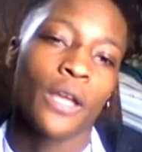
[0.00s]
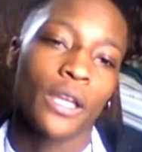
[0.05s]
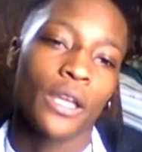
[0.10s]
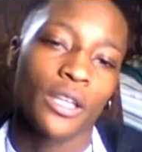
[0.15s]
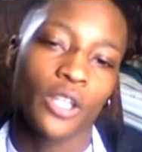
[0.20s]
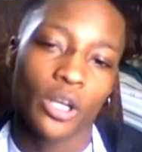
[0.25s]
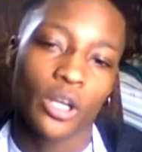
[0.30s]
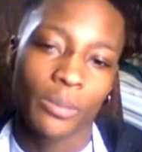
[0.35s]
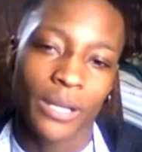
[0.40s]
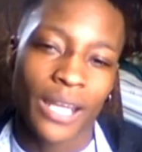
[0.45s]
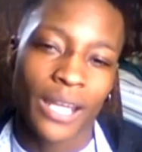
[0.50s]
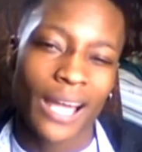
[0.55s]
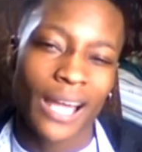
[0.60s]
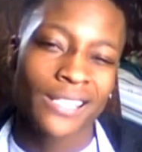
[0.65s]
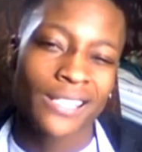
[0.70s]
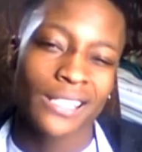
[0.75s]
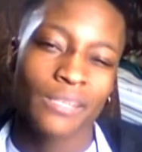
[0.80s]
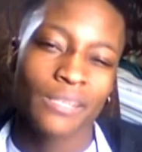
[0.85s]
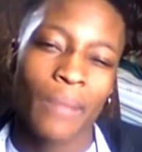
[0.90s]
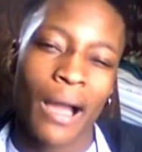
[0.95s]
You know what I mean? Not
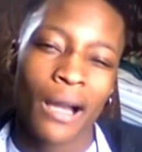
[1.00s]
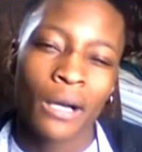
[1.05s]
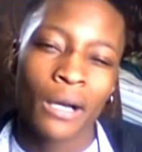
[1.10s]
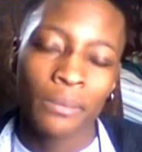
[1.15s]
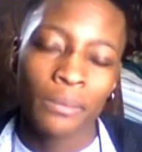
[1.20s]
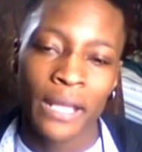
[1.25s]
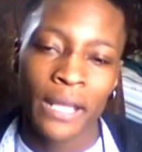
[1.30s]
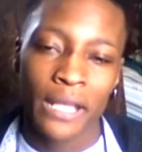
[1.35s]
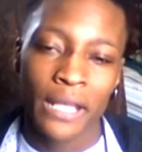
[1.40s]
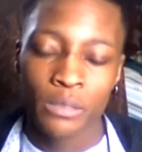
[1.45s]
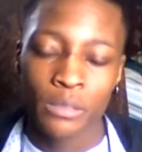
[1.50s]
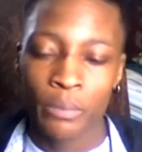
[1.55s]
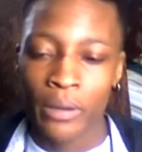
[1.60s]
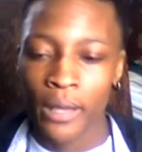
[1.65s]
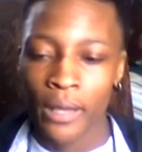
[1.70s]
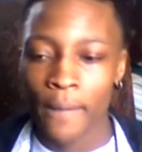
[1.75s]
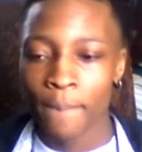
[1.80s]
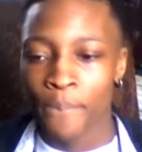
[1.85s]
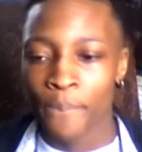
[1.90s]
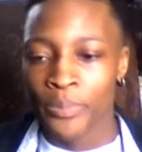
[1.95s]
just my updates,
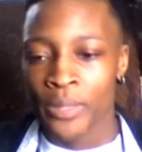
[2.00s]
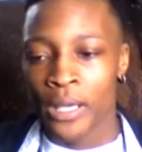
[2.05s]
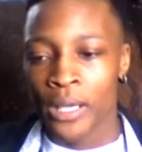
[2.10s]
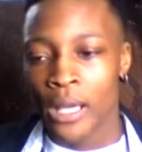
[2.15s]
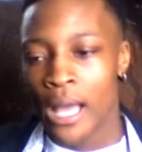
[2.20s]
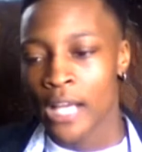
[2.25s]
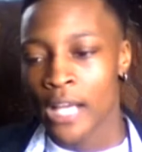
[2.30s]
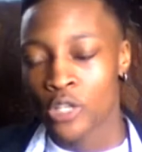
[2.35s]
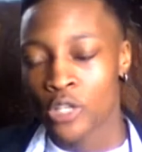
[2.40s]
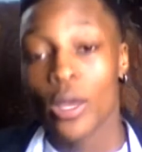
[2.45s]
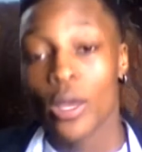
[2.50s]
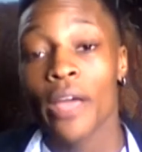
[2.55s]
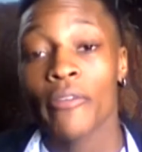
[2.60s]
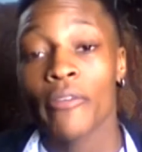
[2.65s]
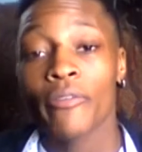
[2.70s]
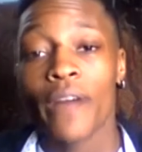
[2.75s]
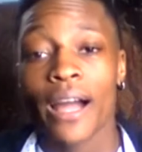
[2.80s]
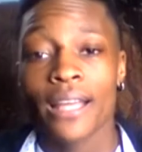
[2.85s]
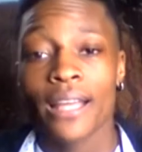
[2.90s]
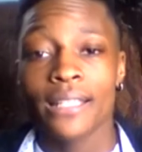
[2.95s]
but actual
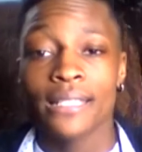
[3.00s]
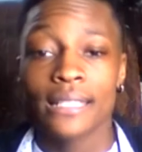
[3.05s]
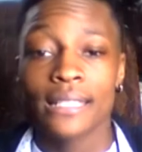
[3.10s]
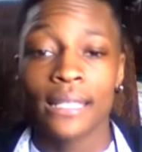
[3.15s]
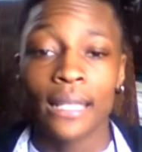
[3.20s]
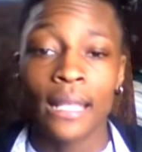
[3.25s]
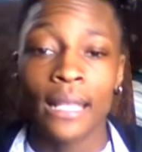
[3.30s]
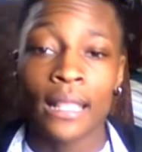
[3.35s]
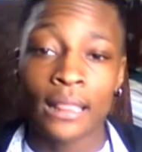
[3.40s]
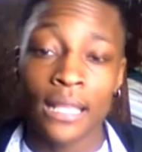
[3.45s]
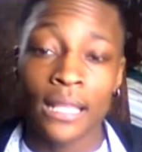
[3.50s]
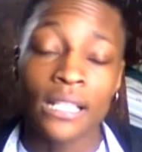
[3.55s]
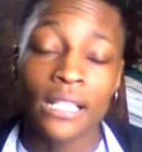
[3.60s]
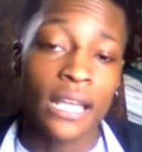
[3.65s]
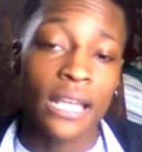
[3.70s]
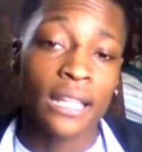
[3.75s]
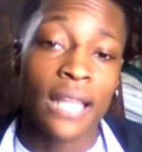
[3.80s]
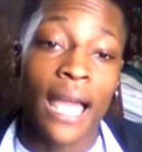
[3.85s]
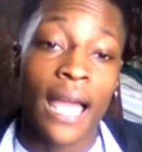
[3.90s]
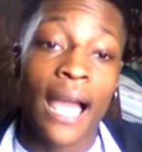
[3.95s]
advice and things
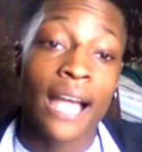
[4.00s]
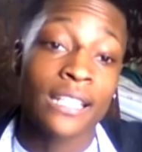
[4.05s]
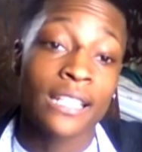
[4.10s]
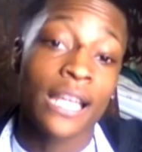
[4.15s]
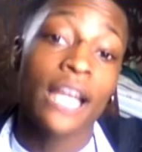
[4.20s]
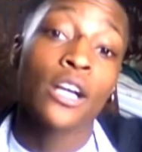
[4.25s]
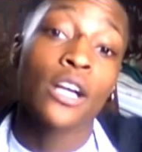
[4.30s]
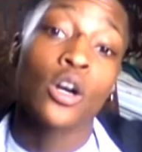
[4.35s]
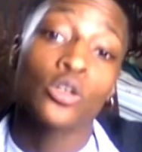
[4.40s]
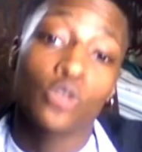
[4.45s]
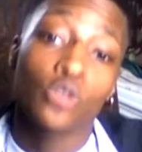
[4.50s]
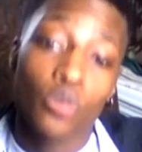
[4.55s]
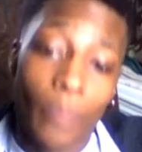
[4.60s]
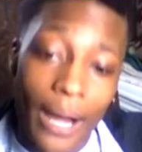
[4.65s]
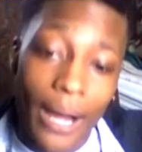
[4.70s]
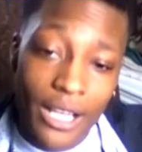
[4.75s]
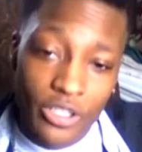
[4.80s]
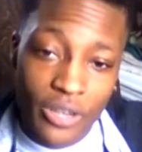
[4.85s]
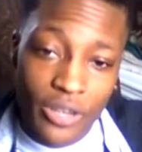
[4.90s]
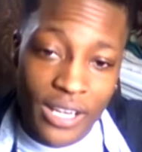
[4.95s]
like that. As I go through
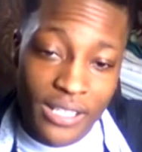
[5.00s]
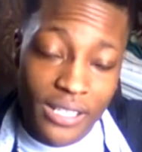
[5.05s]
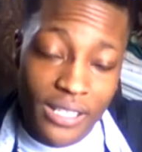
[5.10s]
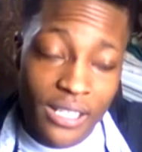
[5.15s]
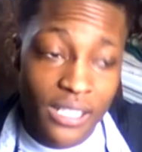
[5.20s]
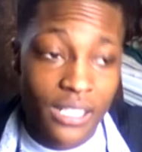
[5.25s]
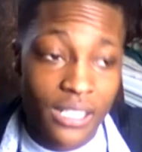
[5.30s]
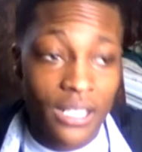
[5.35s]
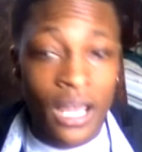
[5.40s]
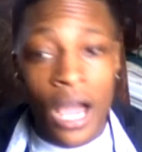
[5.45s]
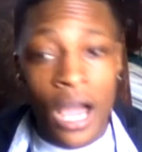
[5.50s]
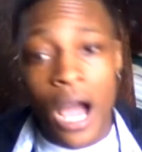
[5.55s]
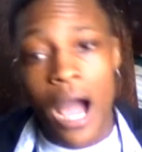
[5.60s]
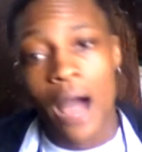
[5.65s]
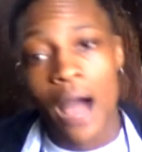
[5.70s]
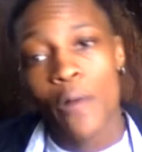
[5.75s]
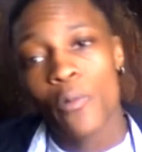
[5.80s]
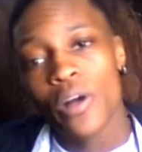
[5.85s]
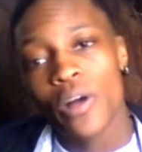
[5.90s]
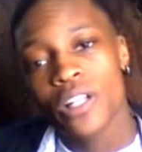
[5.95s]
my transition,
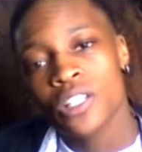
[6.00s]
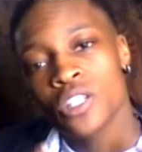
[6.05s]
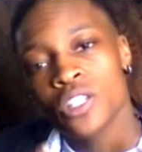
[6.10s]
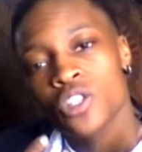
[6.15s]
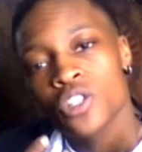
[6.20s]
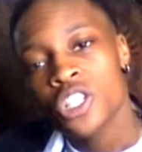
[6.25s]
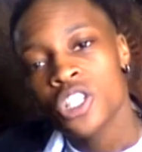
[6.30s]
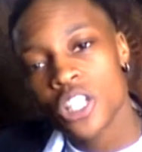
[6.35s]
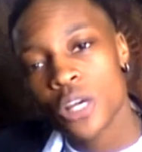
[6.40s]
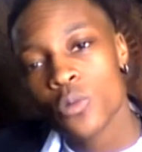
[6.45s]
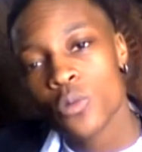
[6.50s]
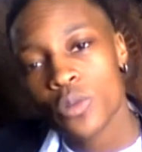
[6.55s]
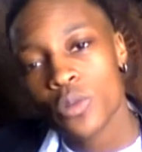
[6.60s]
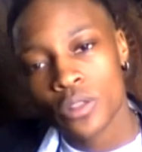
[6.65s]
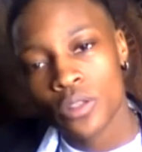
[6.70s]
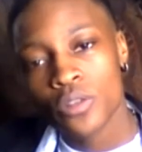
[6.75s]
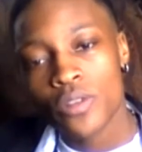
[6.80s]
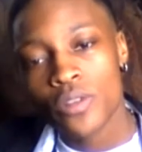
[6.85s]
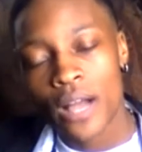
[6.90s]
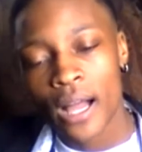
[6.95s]
I want to share with
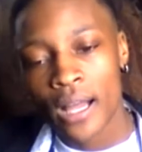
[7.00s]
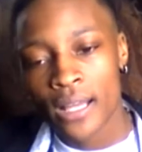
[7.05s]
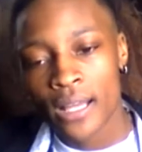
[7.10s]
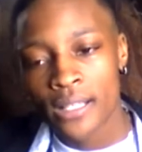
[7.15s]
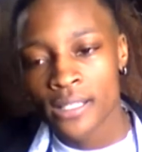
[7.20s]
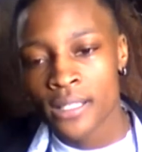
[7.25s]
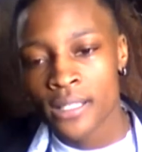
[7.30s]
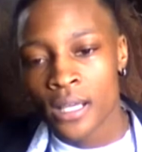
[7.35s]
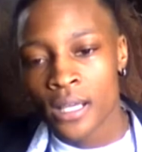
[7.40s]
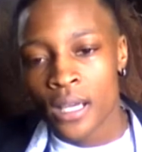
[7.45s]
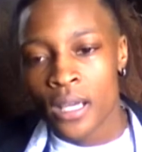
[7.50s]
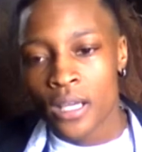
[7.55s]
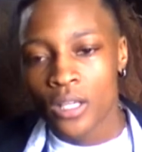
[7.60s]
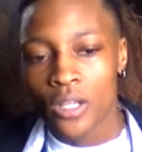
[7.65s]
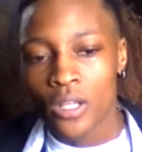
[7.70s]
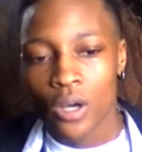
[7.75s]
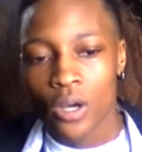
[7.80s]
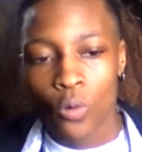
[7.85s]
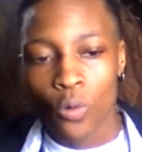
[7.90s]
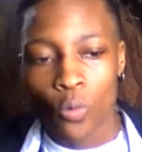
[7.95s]
you guys, you
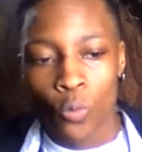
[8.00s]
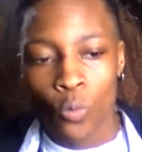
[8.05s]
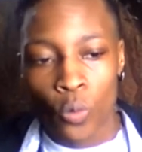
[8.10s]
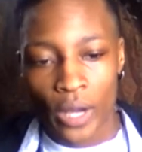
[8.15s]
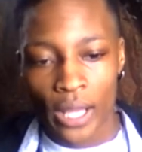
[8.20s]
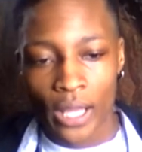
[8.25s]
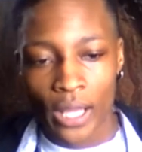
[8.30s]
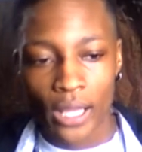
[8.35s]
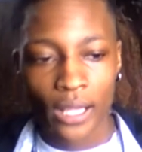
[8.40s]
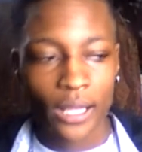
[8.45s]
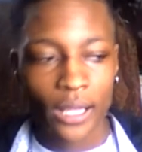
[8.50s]
know, what